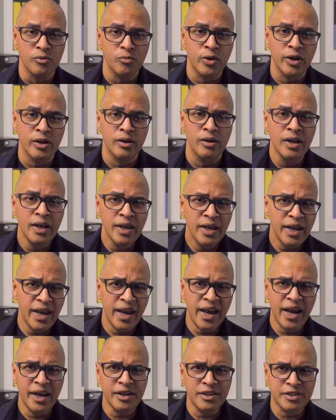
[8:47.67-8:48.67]
where it
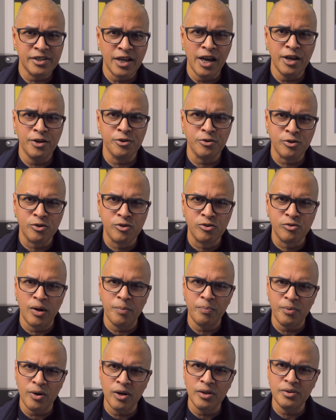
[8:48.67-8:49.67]
had a tighter
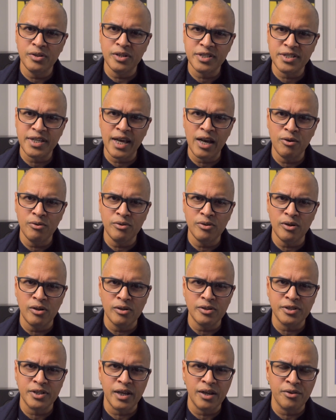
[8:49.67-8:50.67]
grip on the sound
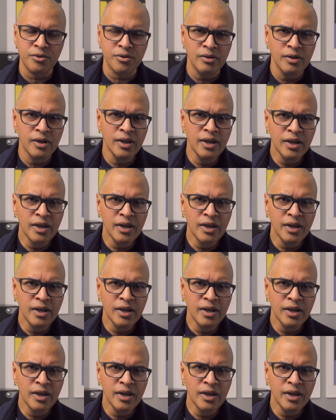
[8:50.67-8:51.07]
altogether,